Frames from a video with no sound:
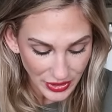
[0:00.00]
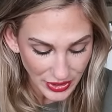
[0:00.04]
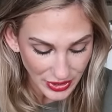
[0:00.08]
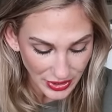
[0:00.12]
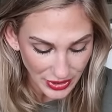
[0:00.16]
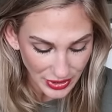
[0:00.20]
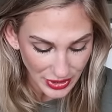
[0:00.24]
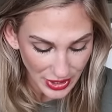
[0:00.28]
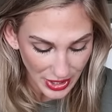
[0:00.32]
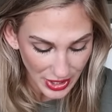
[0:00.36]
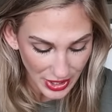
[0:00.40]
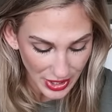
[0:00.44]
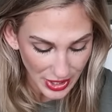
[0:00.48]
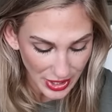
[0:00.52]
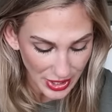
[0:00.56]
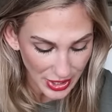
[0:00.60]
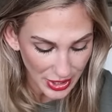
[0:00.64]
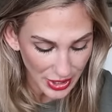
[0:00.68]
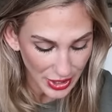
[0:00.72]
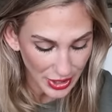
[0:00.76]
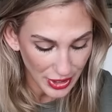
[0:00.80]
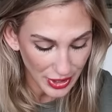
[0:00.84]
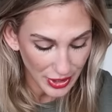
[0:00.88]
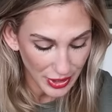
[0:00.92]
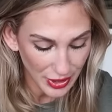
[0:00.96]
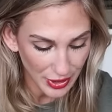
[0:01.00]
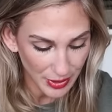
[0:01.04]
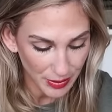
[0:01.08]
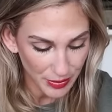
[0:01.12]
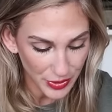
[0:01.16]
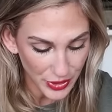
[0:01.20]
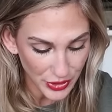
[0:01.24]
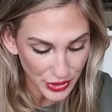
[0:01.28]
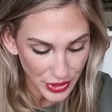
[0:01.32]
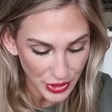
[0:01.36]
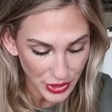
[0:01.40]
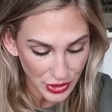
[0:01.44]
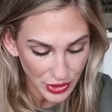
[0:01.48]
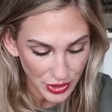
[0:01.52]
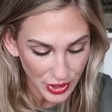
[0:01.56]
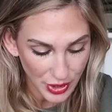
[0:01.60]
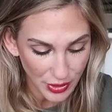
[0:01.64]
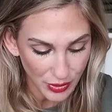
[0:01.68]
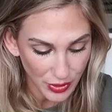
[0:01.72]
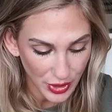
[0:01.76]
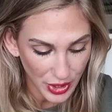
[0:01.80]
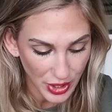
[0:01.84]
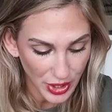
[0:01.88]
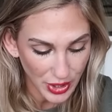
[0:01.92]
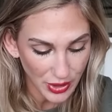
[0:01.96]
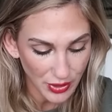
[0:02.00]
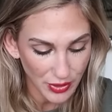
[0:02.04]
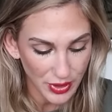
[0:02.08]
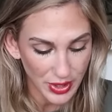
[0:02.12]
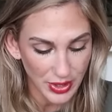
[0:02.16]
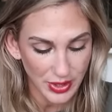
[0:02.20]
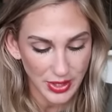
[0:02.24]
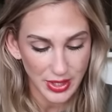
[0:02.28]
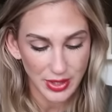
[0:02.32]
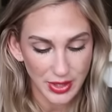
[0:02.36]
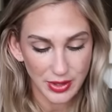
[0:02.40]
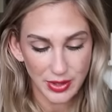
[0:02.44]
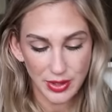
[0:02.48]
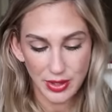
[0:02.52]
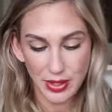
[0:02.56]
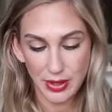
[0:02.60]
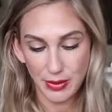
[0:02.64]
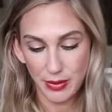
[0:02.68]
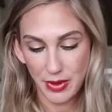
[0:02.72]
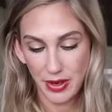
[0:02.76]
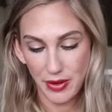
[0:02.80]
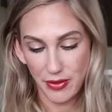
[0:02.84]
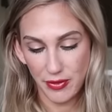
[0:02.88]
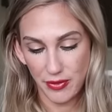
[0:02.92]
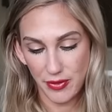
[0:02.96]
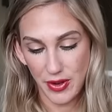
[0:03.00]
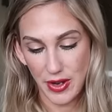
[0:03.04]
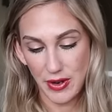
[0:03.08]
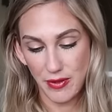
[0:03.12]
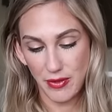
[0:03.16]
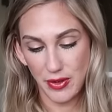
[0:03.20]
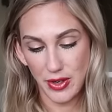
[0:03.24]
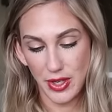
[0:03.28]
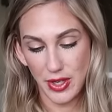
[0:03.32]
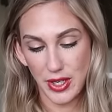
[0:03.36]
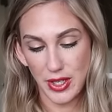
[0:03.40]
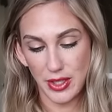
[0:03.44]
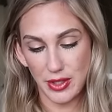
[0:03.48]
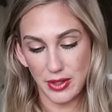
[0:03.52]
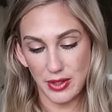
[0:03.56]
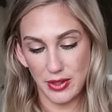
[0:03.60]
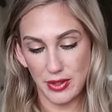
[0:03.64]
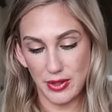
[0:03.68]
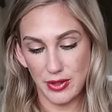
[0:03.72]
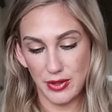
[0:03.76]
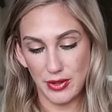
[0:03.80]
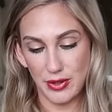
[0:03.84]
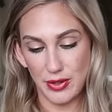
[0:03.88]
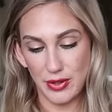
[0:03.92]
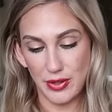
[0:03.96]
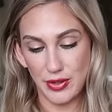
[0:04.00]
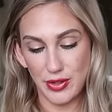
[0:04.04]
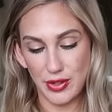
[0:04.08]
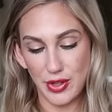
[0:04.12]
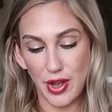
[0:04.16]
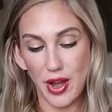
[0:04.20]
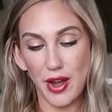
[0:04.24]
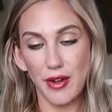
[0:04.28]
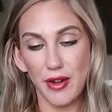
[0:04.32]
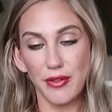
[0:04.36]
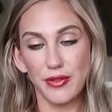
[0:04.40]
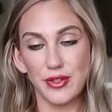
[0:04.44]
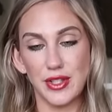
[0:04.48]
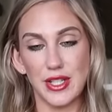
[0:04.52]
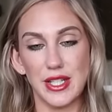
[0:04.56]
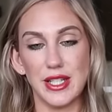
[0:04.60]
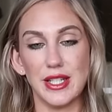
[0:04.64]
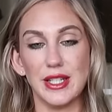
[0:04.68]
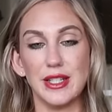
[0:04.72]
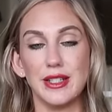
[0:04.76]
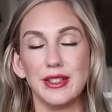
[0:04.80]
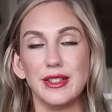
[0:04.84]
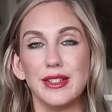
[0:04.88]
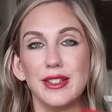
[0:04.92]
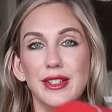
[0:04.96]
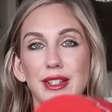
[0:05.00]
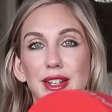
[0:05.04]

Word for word: Stop, this is so cute. It says to my favorite softy.